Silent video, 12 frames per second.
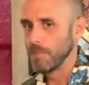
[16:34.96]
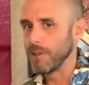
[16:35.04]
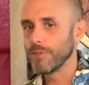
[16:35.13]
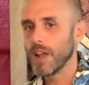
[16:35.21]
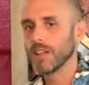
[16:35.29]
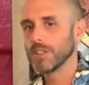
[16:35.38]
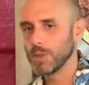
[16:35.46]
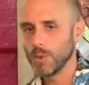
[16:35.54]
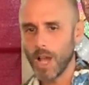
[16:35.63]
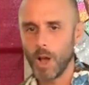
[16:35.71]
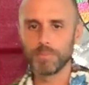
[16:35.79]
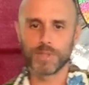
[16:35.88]
My friend who
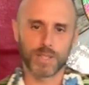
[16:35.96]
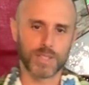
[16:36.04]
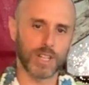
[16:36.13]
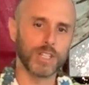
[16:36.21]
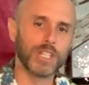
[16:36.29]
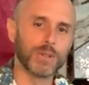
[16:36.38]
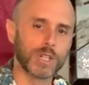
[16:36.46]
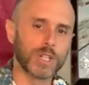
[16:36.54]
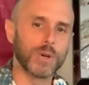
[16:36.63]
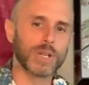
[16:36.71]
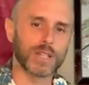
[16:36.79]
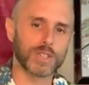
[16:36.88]
helped us a year
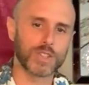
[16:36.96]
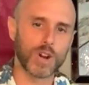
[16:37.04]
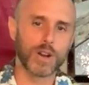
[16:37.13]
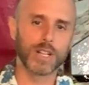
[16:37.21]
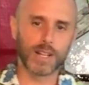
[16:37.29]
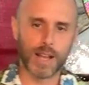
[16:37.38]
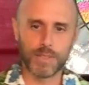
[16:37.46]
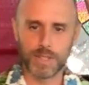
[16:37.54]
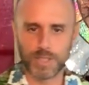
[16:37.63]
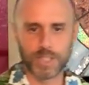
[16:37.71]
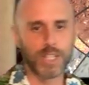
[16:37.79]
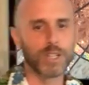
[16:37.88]
ago get started on
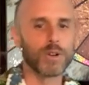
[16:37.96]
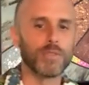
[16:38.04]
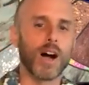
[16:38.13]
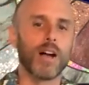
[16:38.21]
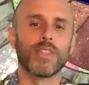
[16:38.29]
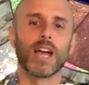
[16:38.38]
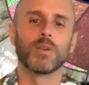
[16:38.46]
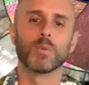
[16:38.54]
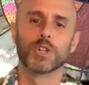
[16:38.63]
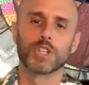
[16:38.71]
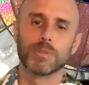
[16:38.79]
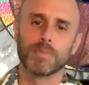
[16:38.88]
this year of online
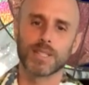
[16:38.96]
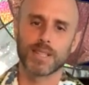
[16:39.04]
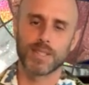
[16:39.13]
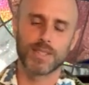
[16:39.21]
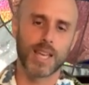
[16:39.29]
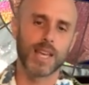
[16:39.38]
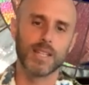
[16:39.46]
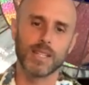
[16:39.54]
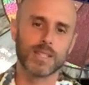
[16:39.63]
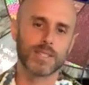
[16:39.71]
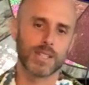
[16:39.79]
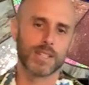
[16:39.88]
worship, as I said,
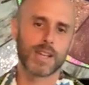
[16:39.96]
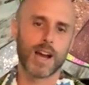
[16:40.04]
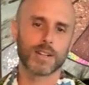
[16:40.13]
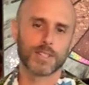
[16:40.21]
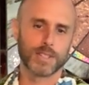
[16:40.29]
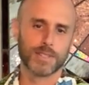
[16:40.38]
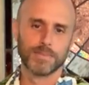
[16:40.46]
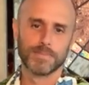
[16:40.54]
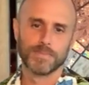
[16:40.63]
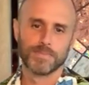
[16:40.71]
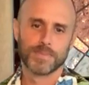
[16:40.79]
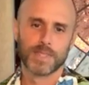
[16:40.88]
is a doctor.
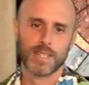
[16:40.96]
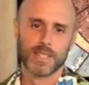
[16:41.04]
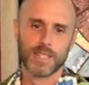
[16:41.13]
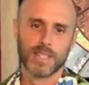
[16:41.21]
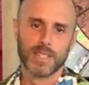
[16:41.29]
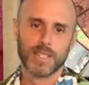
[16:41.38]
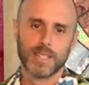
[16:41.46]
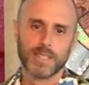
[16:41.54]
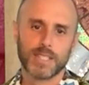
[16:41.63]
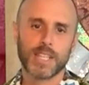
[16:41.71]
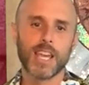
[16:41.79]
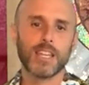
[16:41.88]

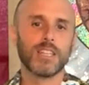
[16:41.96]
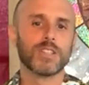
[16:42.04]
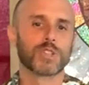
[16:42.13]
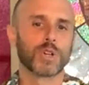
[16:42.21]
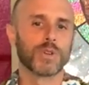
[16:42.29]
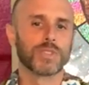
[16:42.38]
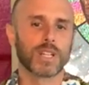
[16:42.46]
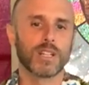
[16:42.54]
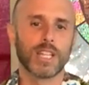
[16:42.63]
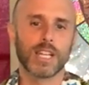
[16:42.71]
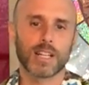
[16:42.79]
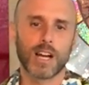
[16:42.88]
Today he serves a
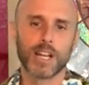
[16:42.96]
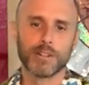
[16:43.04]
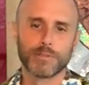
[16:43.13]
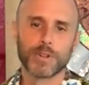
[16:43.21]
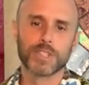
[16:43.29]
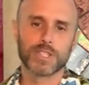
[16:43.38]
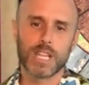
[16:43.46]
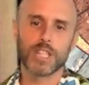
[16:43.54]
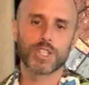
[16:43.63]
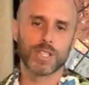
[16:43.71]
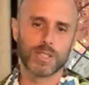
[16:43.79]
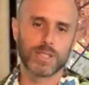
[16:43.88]
clinic on a First
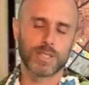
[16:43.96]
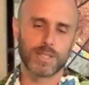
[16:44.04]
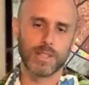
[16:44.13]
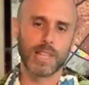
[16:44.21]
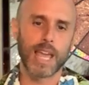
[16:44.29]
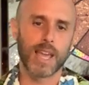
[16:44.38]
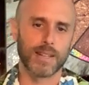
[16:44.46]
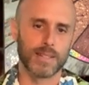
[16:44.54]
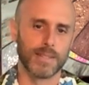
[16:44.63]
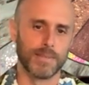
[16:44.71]
Nations land.